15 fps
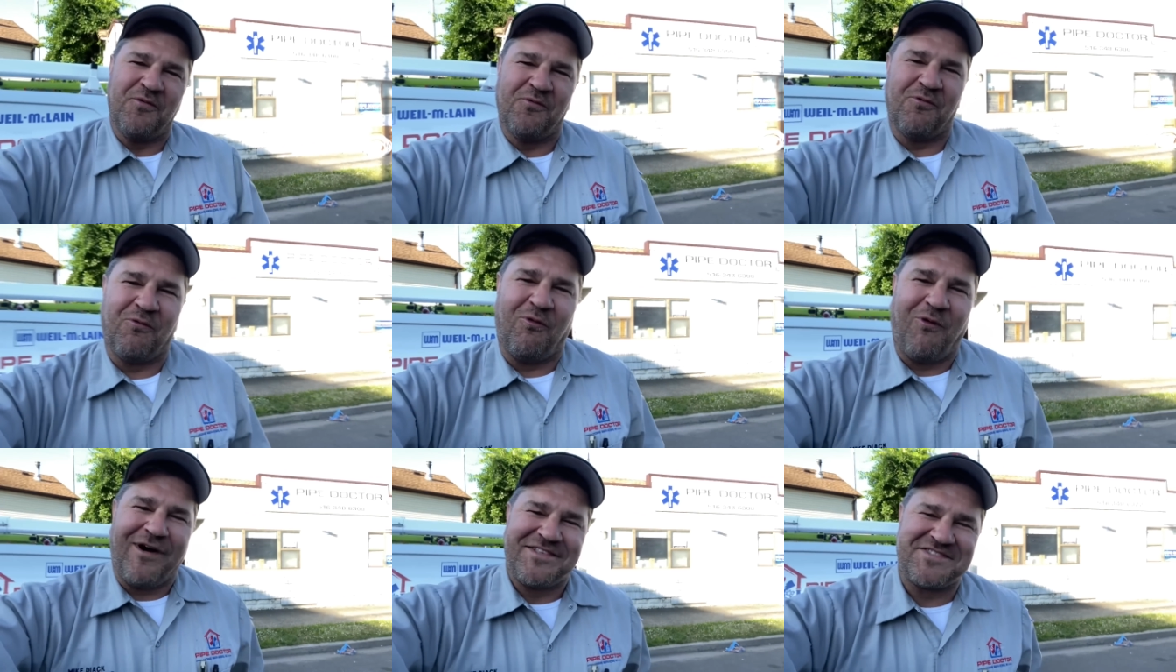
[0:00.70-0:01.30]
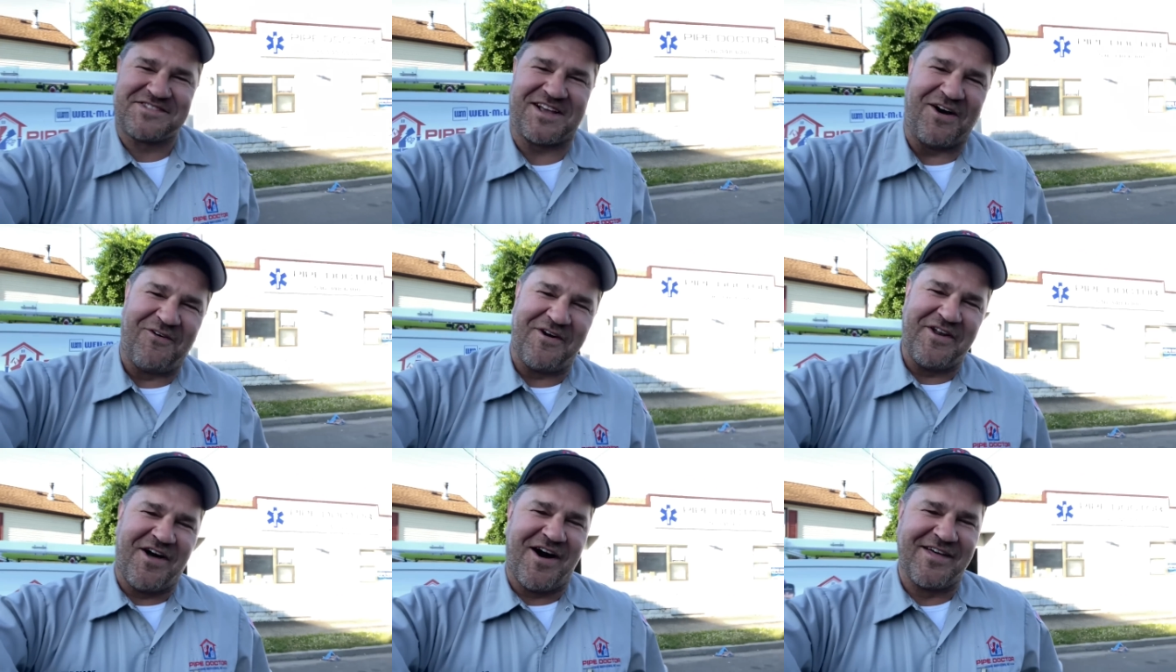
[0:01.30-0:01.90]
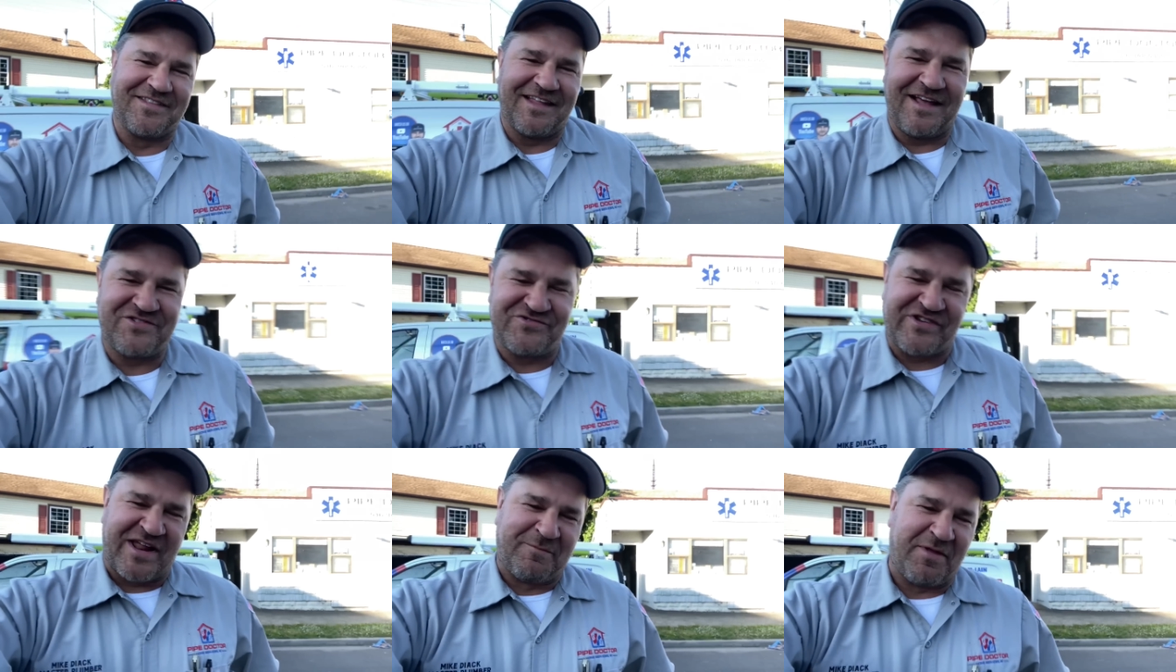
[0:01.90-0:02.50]
What's going on, ladies
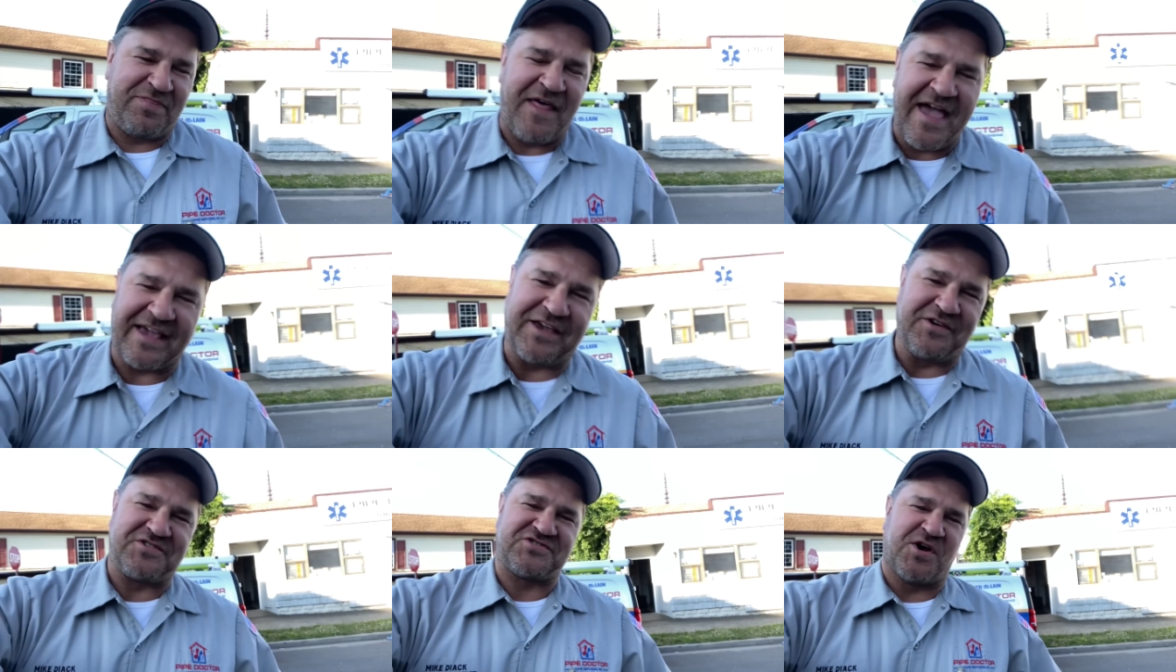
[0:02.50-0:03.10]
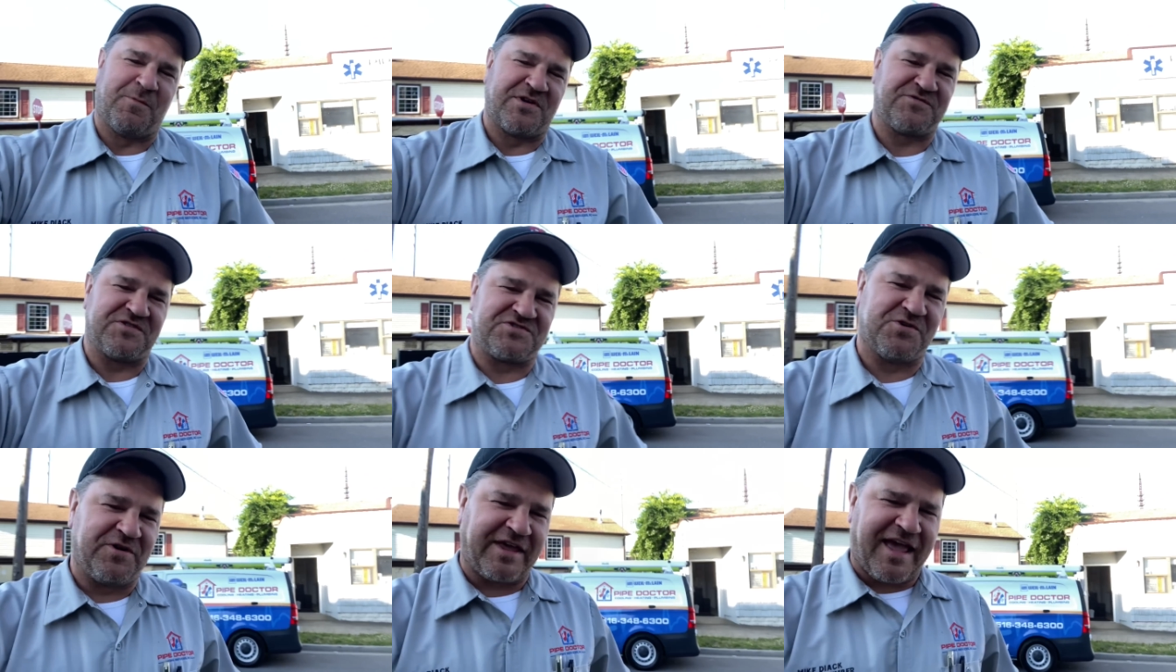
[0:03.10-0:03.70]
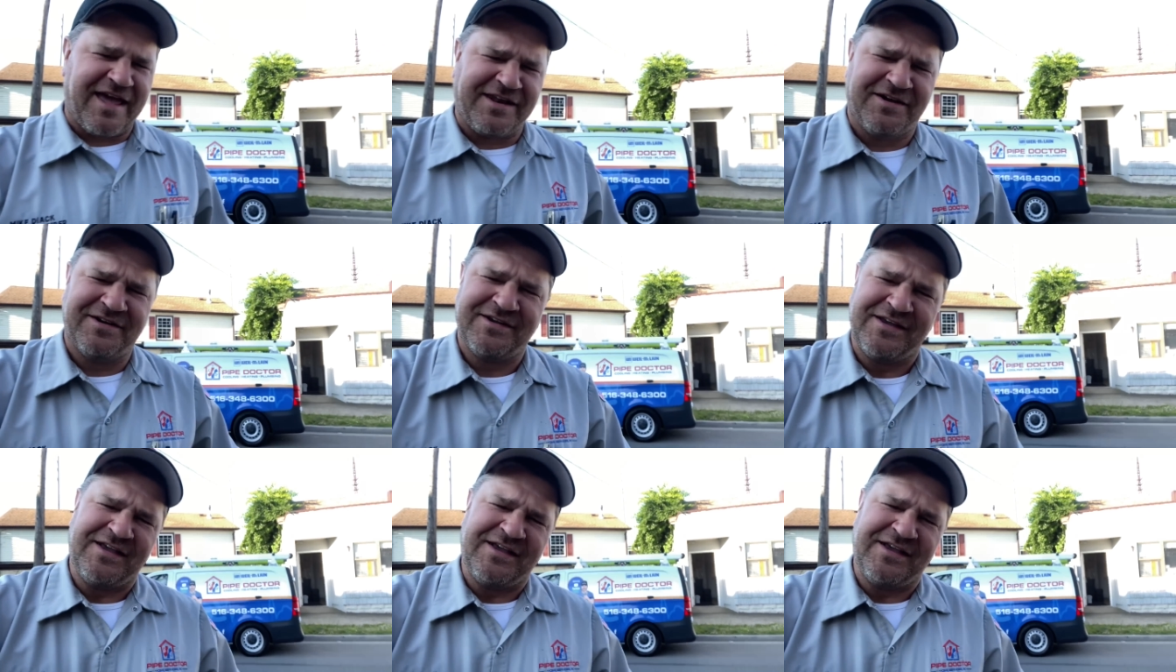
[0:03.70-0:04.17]
and gentlemen? Thank you so much for tuning in.